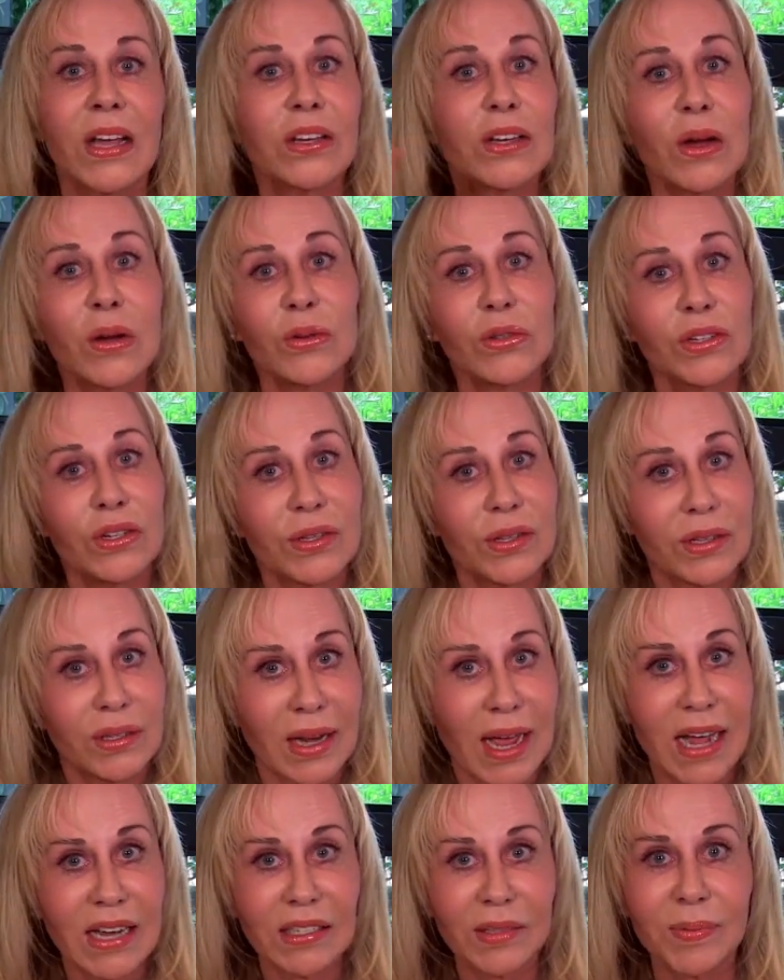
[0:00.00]
go to the
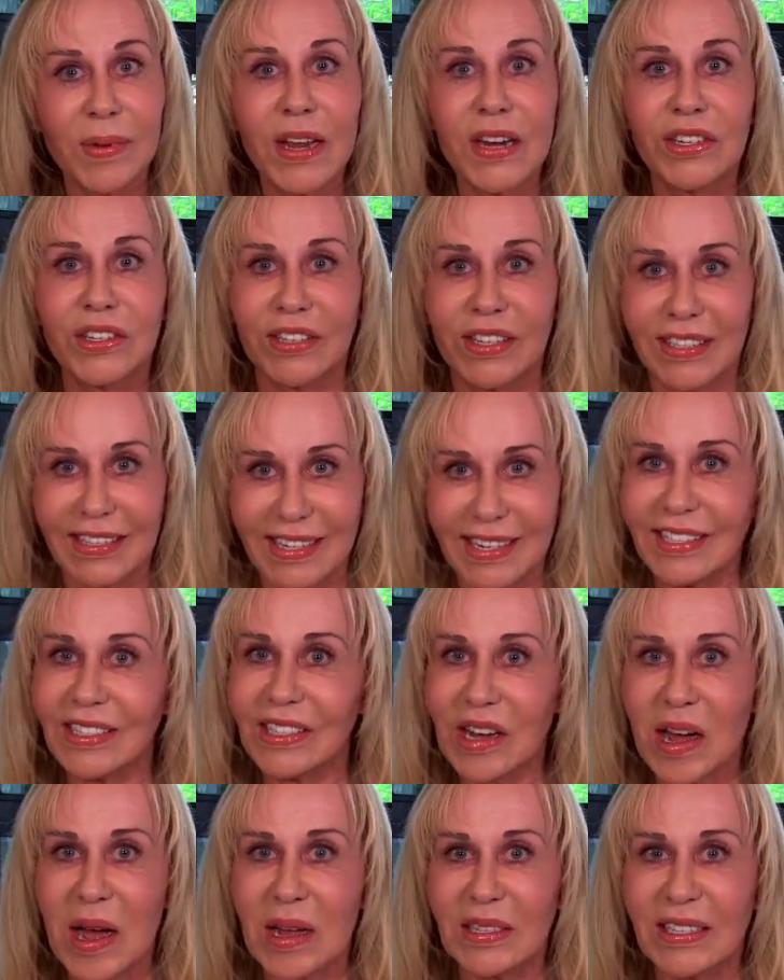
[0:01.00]
last page that says
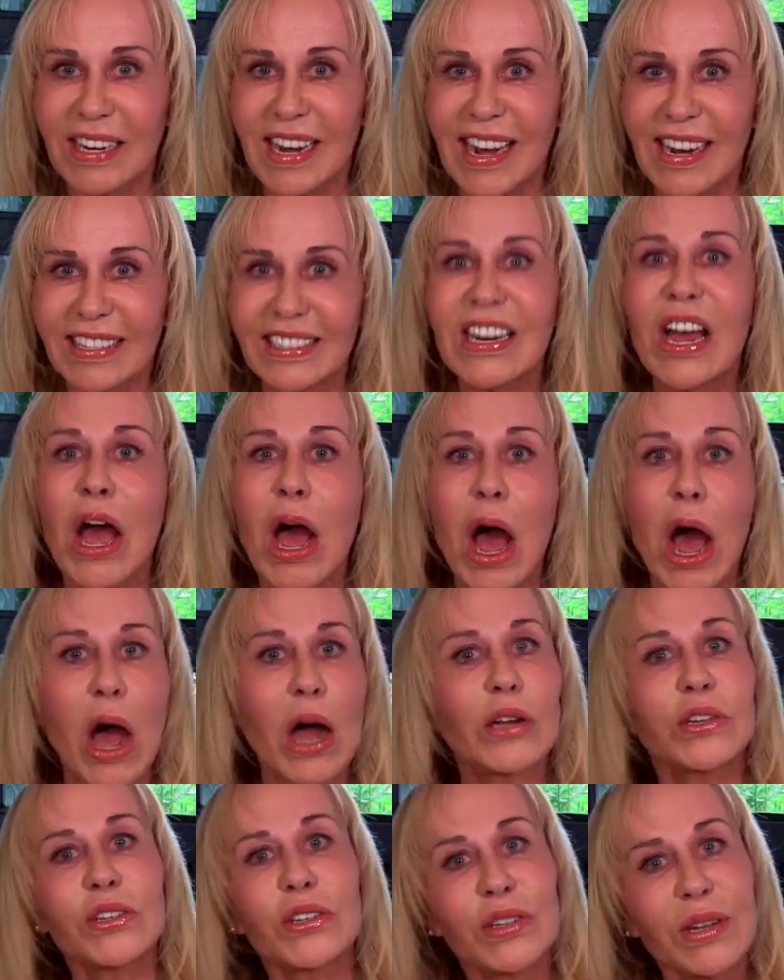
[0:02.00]
contact.
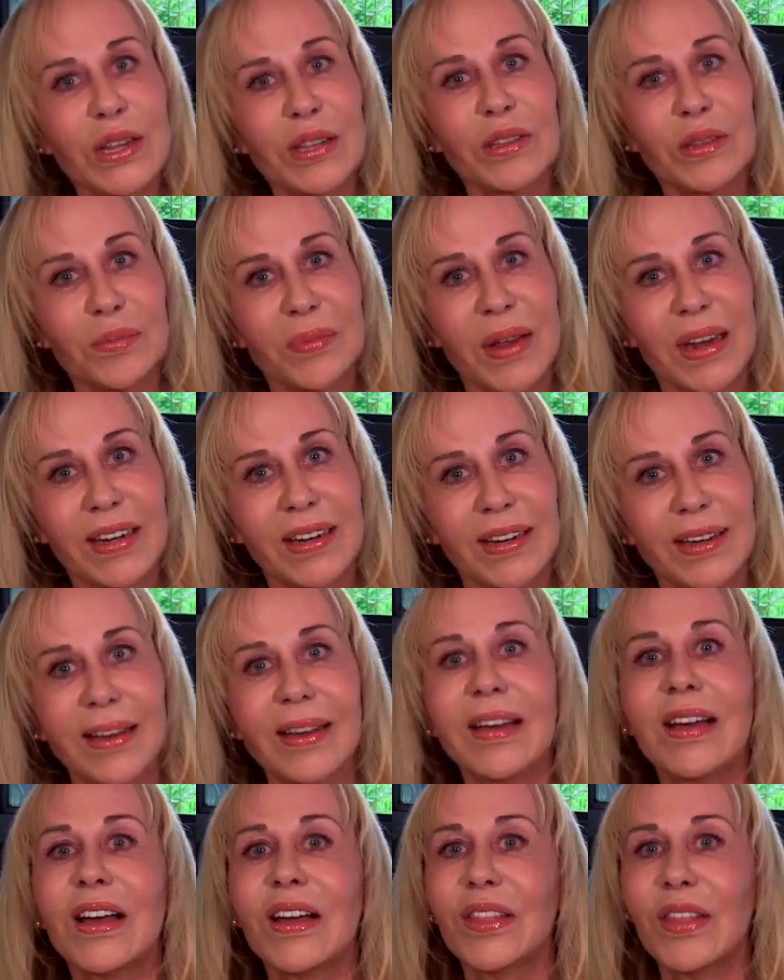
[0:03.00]
Underneath the media,
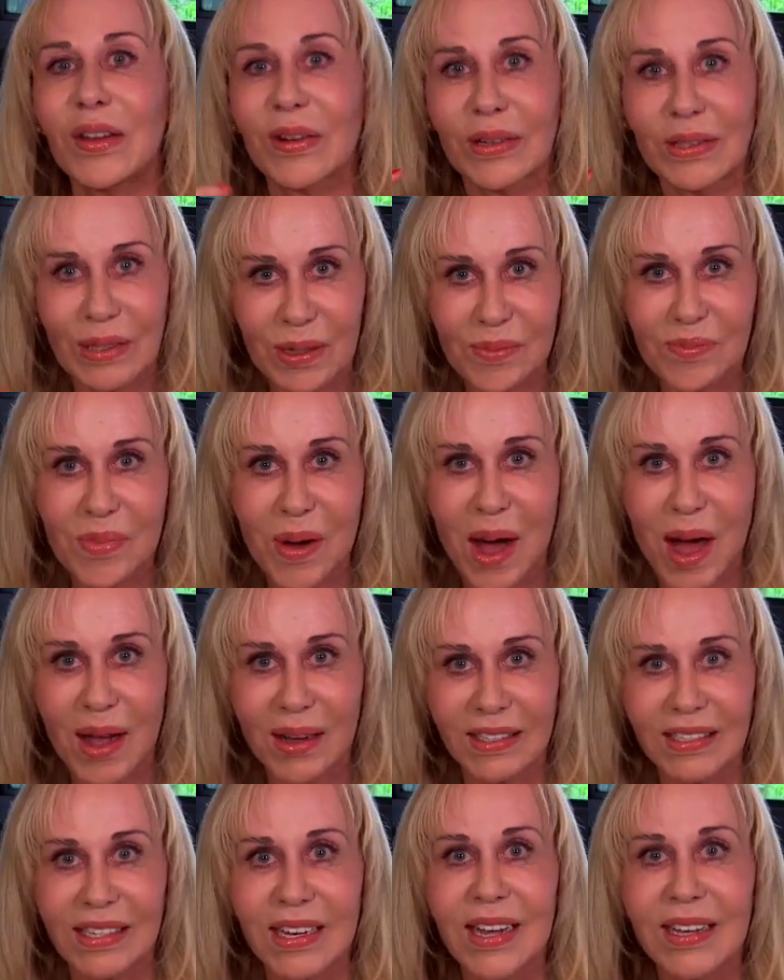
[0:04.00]
there is a
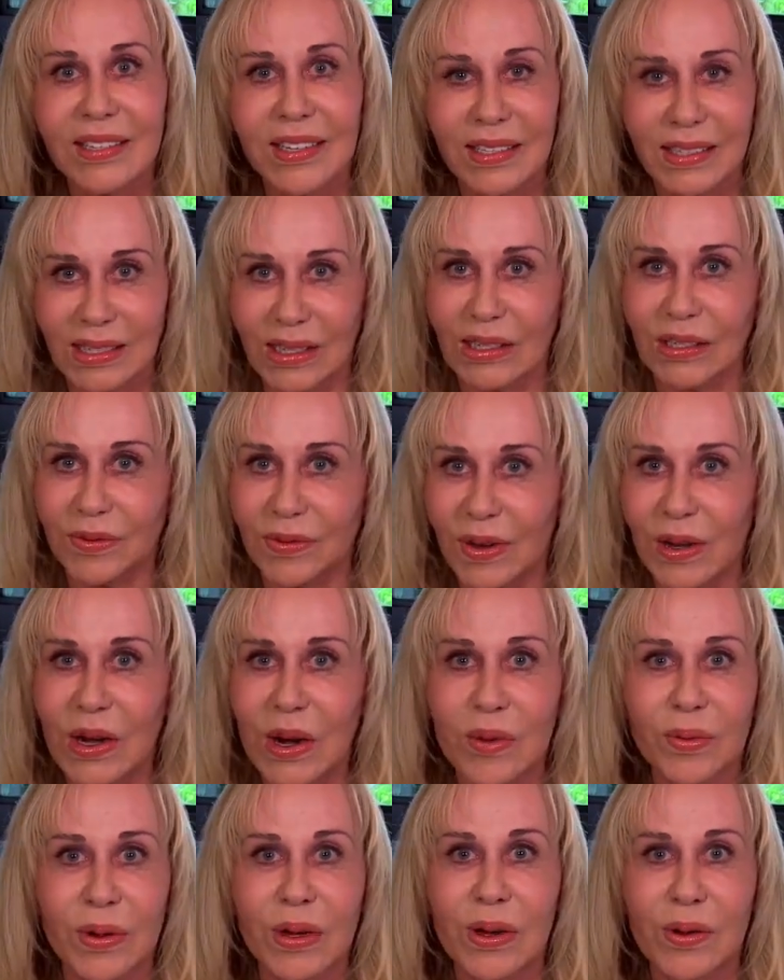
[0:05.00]
box that says
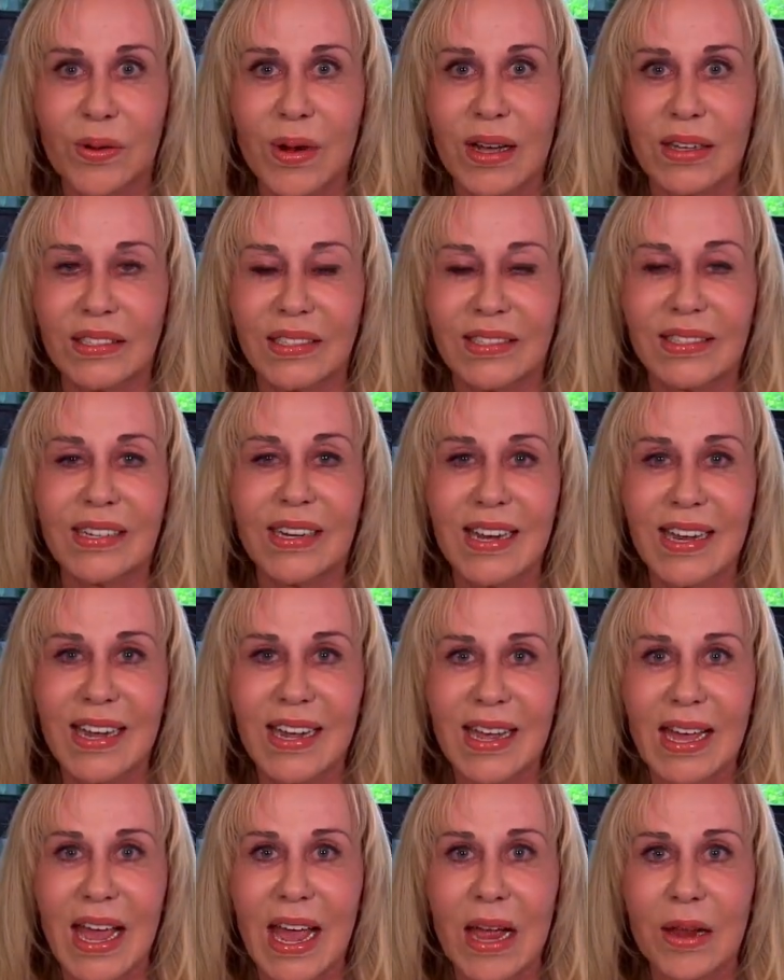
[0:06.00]
video requests
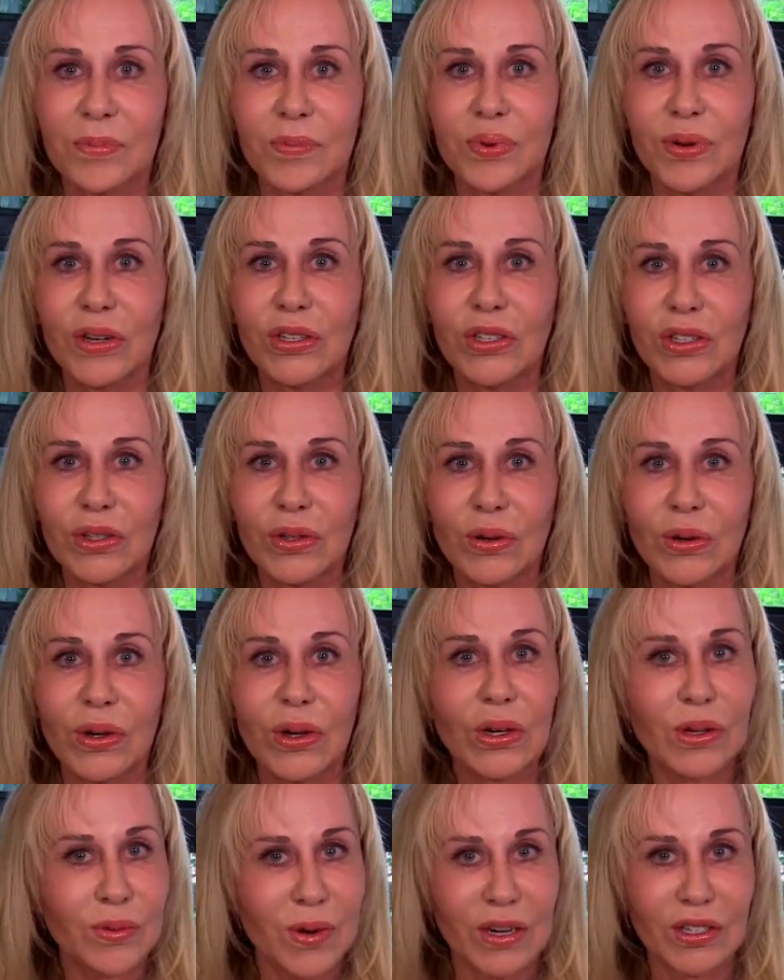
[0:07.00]
and put
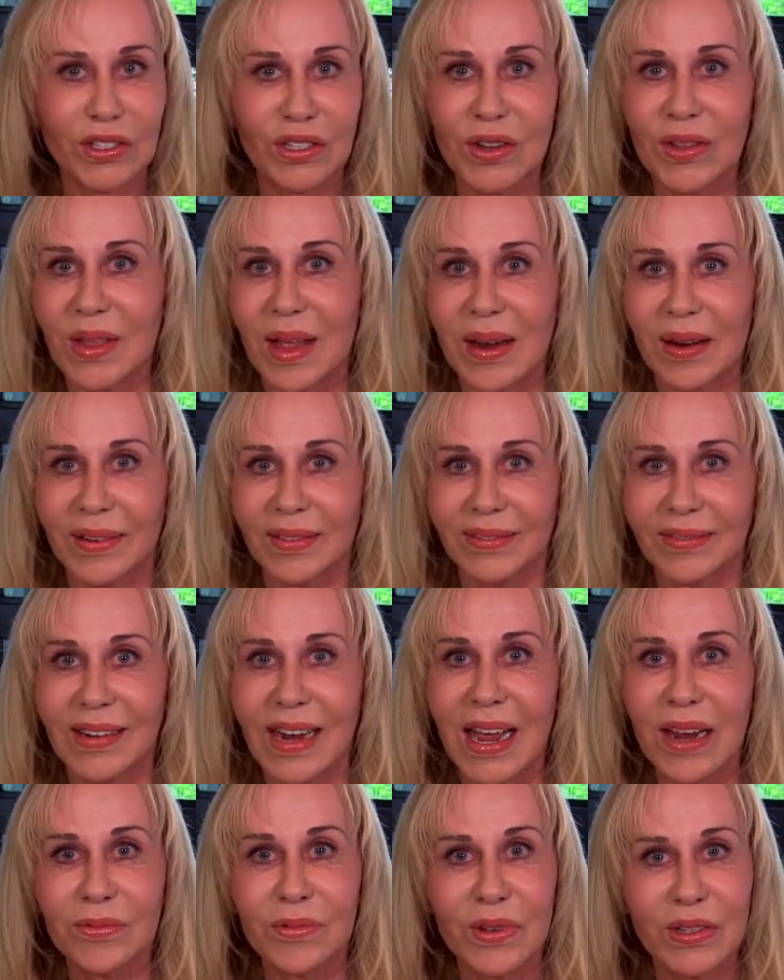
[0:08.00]
your question there
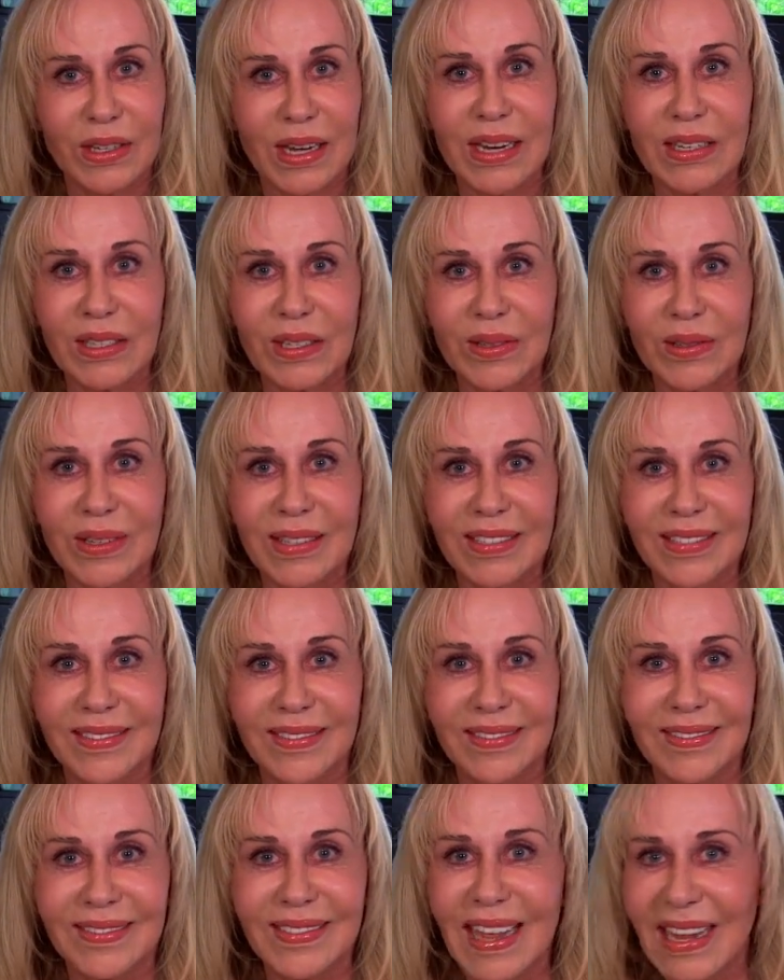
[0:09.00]
and we'll get to it.
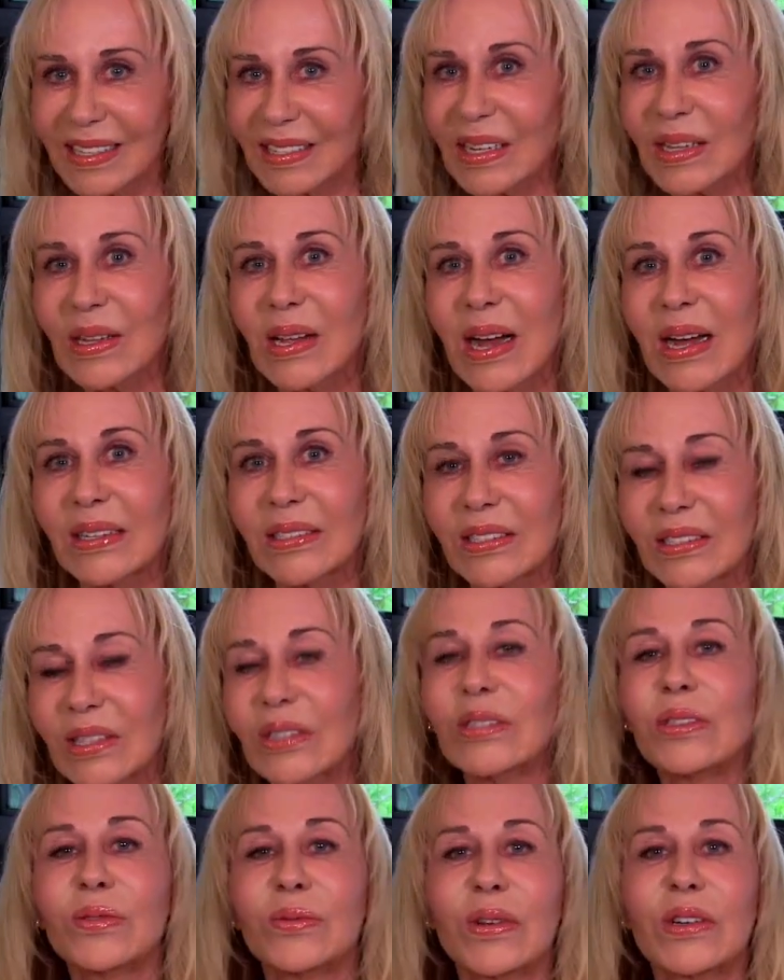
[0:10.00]
Thanks a lot,
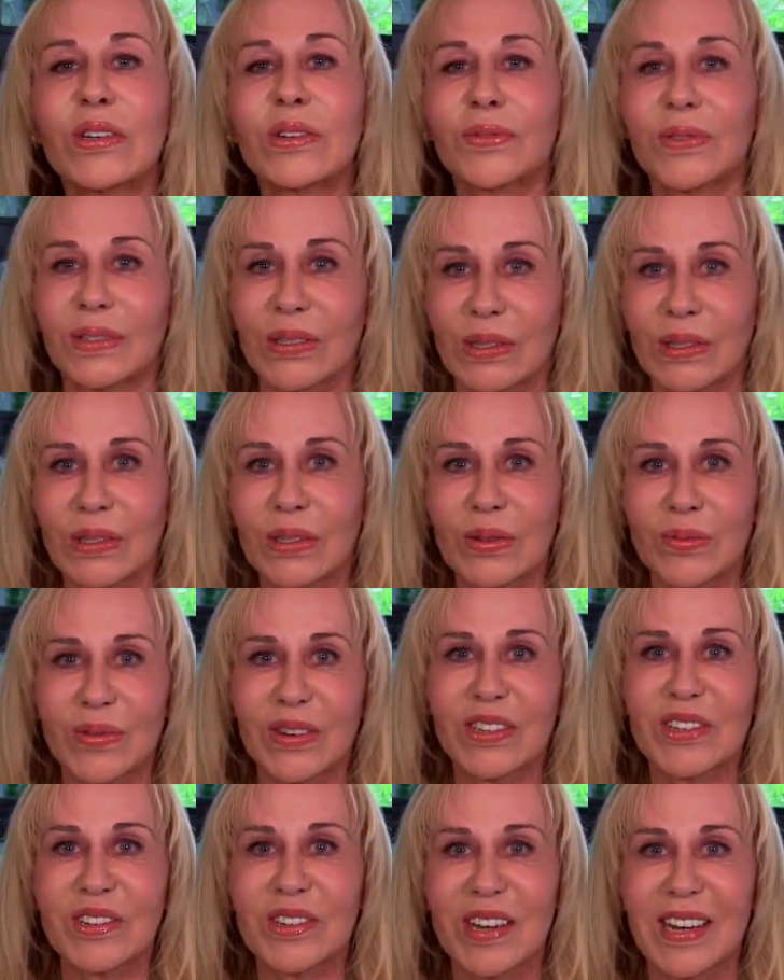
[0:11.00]
Susan Winter for
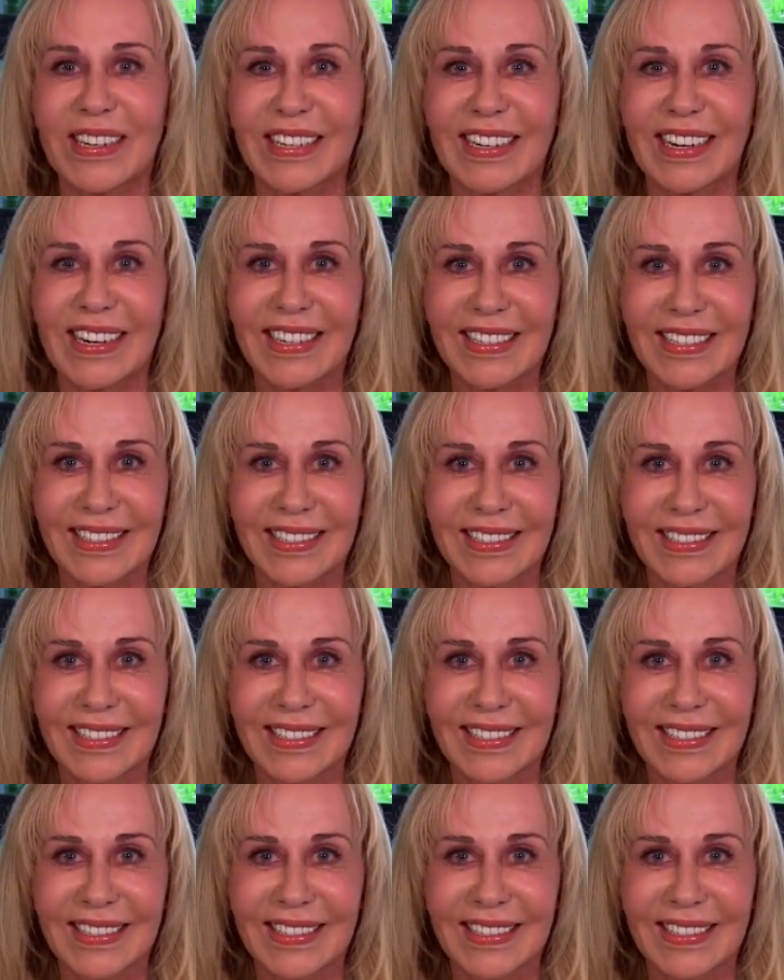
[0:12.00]
SusanWinter.net.